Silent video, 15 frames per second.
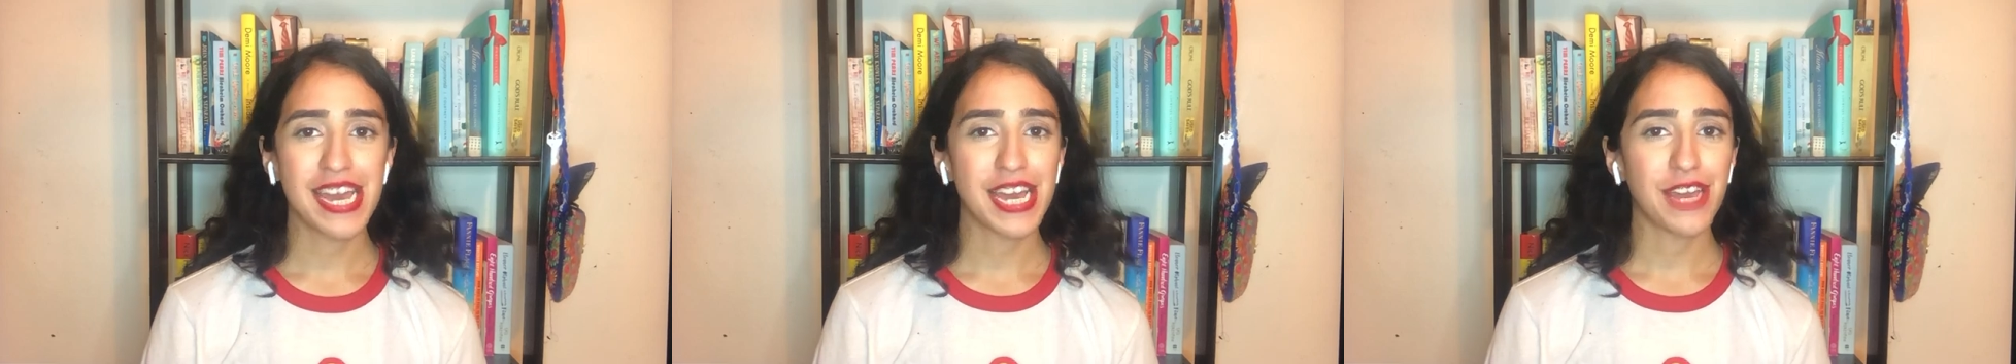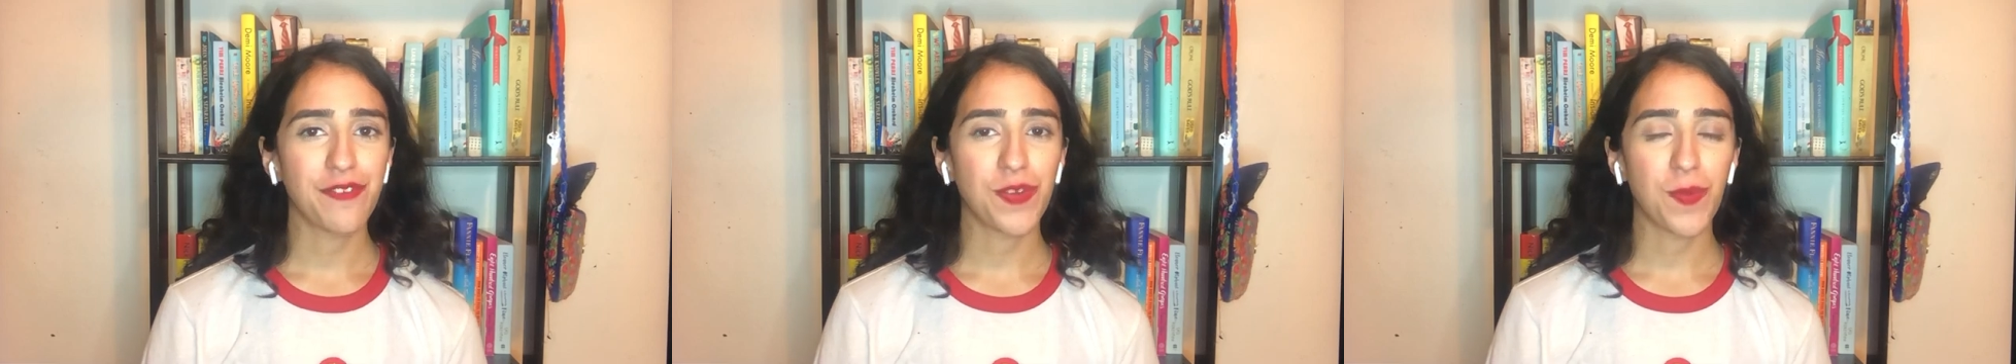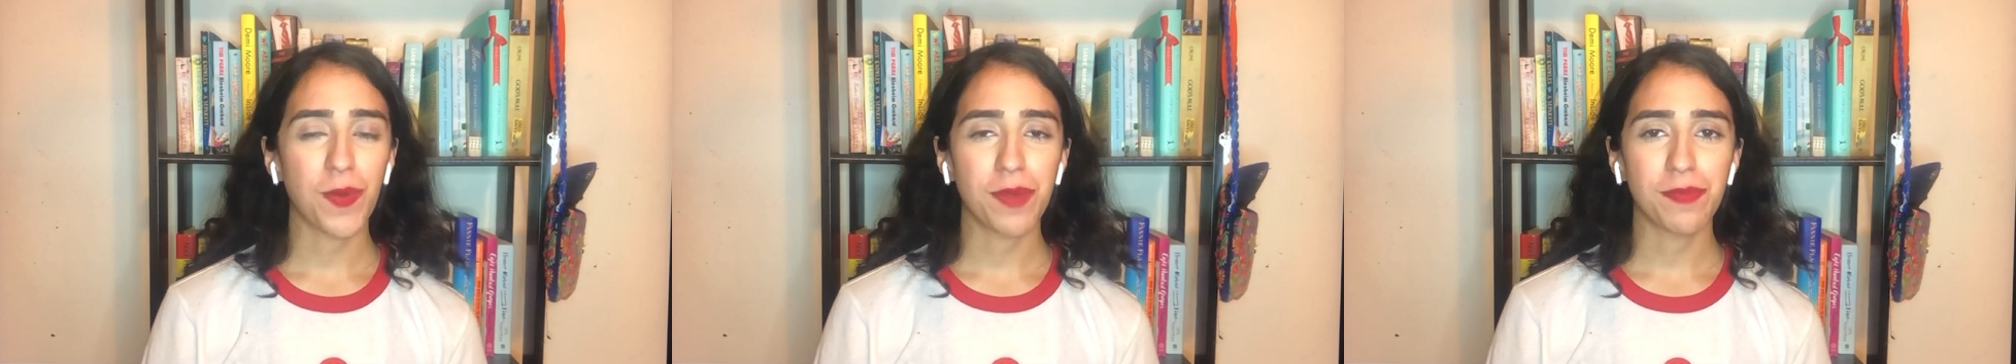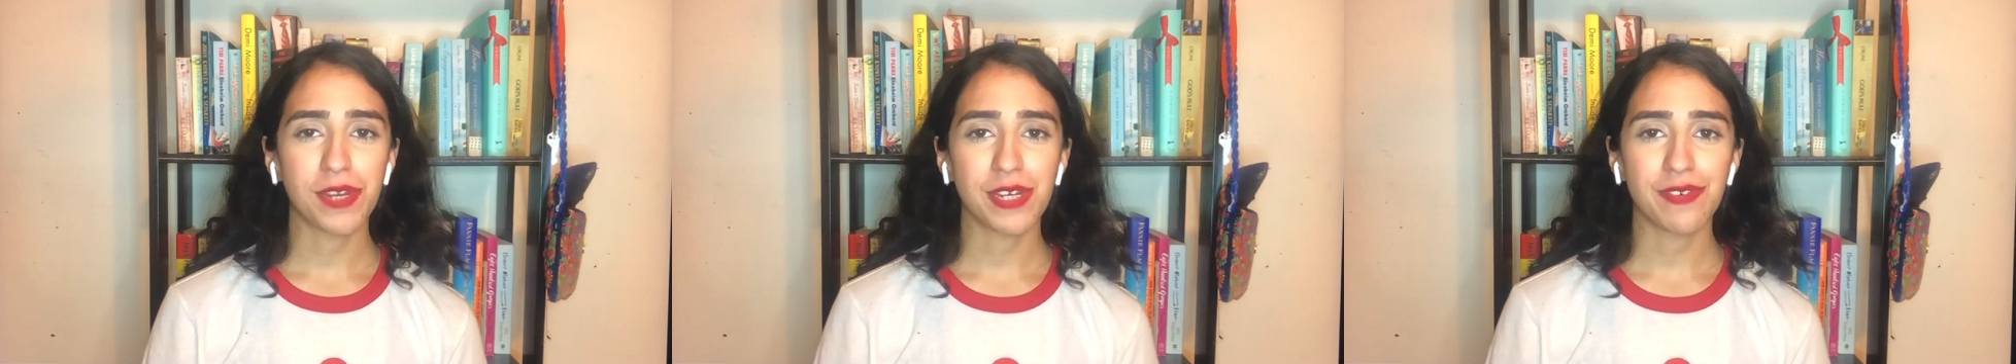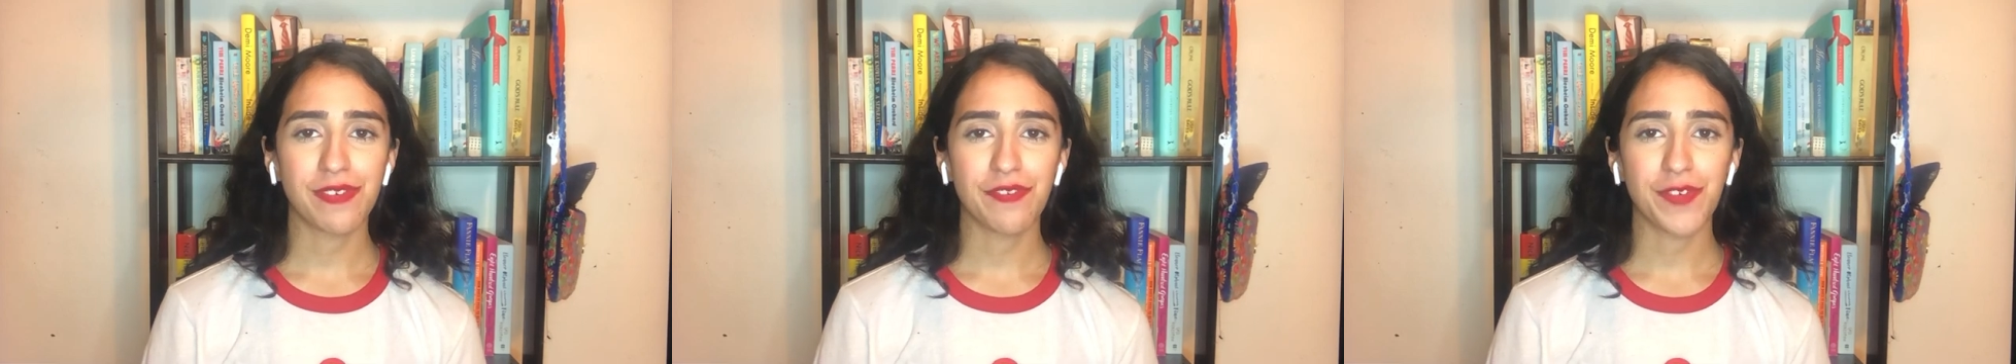If you want me
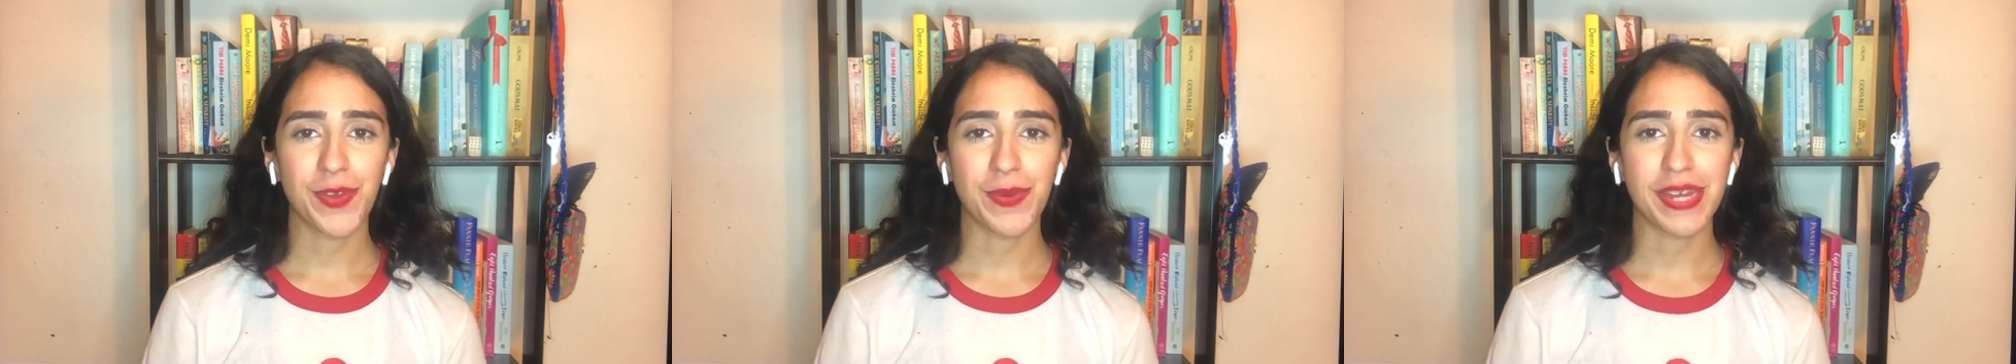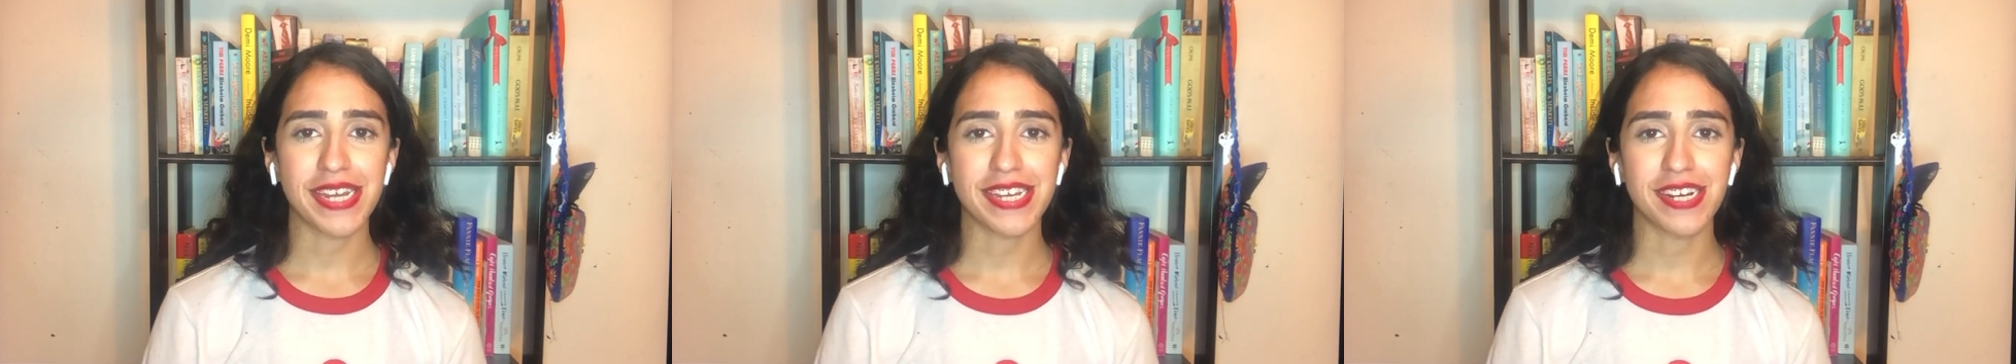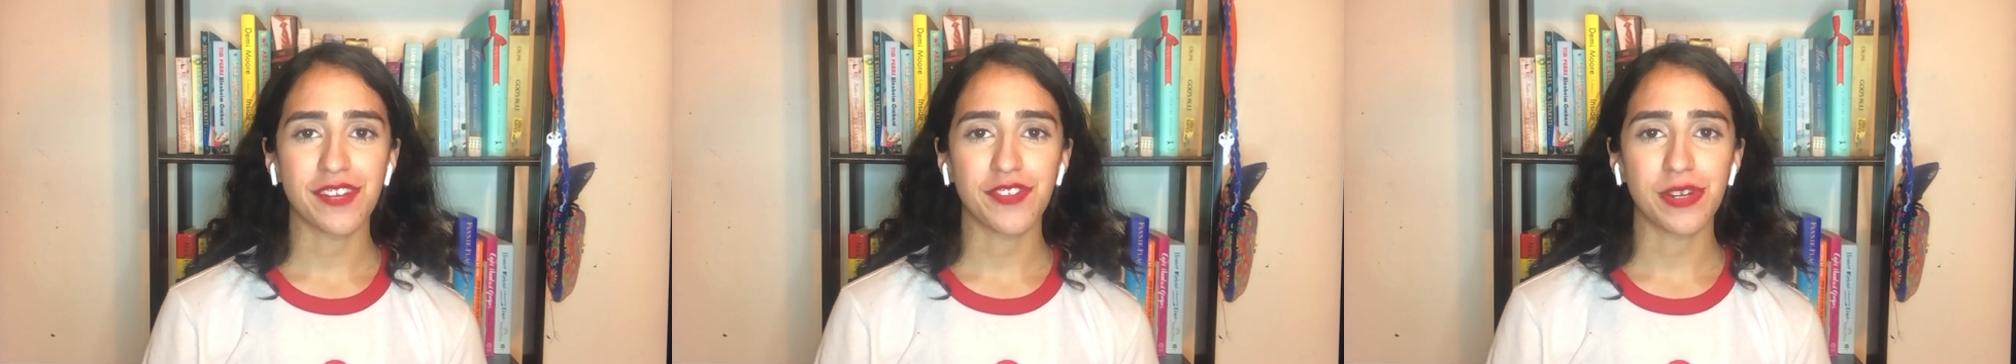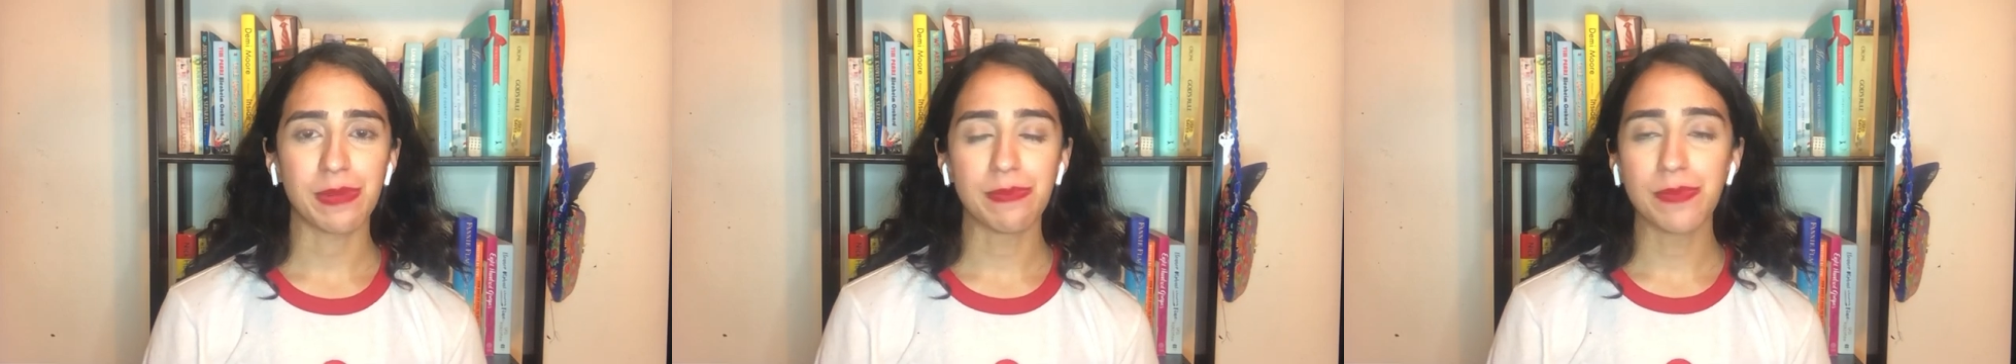to review any other